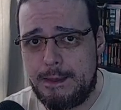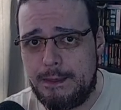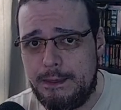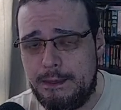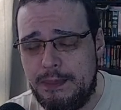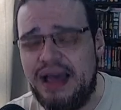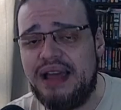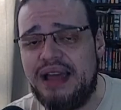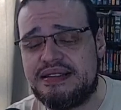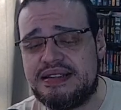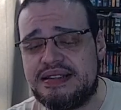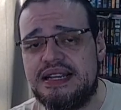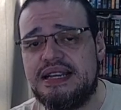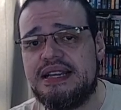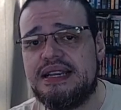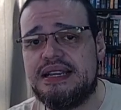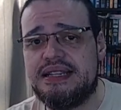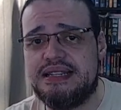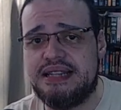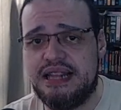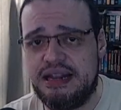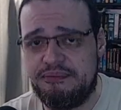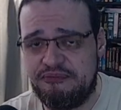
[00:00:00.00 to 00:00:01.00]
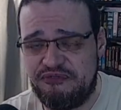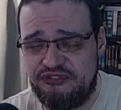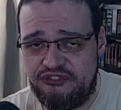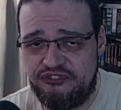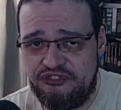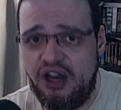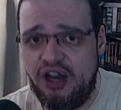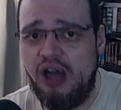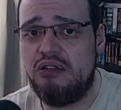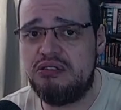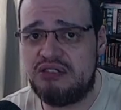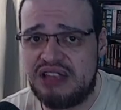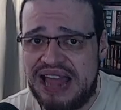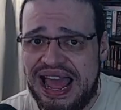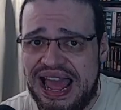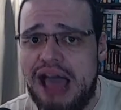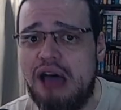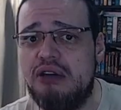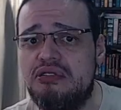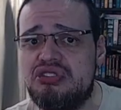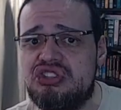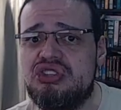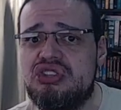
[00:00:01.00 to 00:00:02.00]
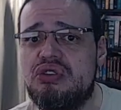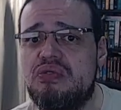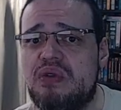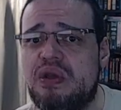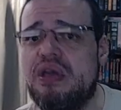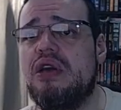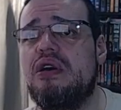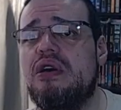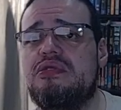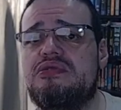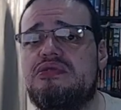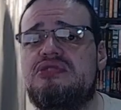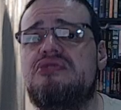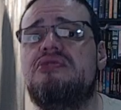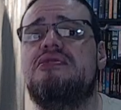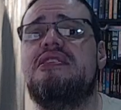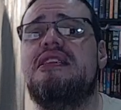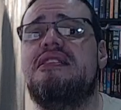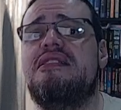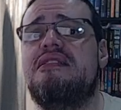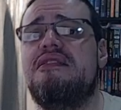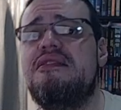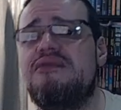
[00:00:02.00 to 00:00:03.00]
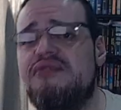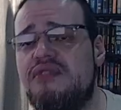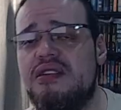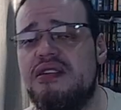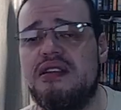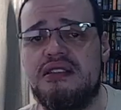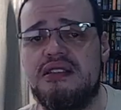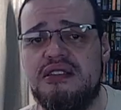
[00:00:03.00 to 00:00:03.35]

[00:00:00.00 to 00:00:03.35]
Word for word: But the fault also goes to the dev uh,